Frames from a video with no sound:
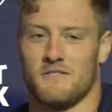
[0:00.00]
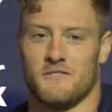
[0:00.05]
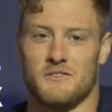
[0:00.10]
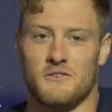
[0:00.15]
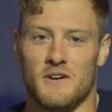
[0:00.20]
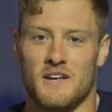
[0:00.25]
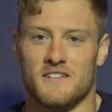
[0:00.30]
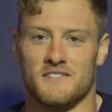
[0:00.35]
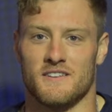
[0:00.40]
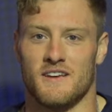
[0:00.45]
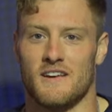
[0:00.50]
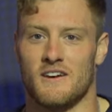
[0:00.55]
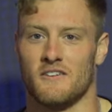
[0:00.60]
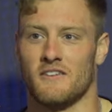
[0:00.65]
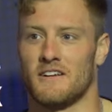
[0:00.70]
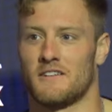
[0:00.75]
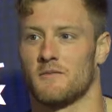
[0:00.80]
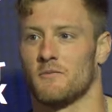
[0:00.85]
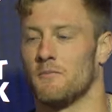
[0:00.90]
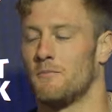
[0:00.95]
two days later,
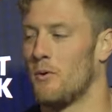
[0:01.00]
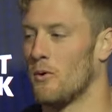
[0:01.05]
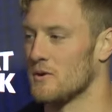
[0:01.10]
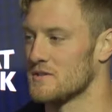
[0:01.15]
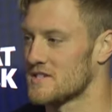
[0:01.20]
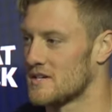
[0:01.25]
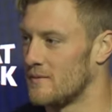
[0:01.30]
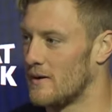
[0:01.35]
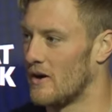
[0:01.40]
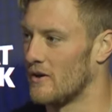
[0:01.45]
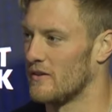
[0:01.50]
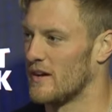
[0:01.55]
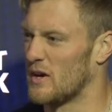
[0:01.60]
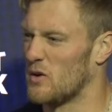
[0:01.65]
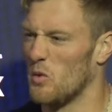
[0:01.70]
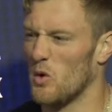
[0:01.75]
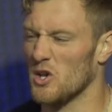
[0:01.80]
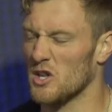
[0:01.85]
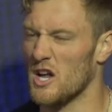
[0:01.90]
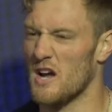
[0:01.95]
like the reports come out,
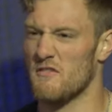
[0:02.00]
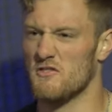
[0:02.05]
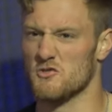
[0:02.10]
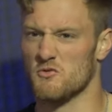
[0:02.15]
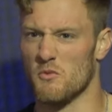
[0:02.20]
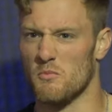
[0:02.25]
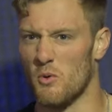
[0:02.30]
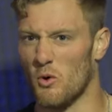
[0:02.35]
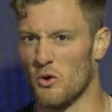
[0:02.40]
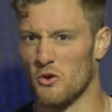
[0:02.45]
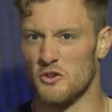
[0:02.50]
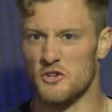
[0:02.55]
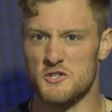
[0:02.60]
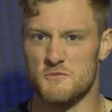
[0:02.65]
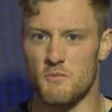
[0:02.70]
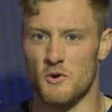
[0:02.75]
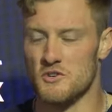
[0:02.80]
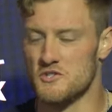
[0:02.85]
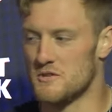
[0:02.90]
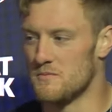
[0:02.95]
like Will Levis reportedly
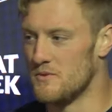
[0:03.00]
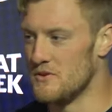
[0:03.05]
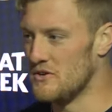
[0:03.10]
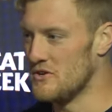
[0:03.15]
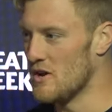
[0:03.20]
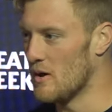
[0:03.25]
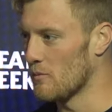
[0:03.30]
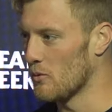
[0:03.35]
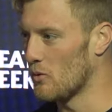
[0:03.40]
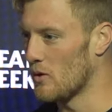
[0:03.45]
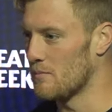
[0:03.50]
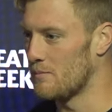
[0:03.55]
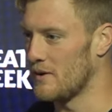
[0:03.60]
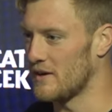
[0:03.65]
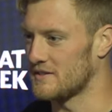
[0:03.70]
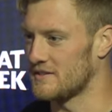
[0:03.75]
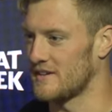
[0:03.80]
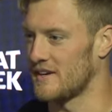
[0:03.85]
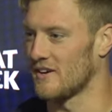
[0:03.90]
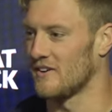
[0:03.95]
supposed to be number one
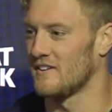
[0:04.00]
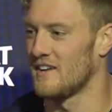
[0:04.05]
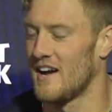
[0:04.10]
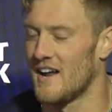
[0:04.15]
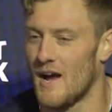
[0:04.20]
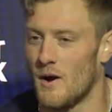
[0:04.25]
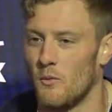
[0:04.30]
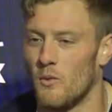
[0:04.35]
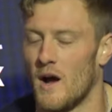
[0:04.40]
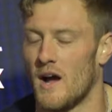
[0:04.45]
pick to Carolina.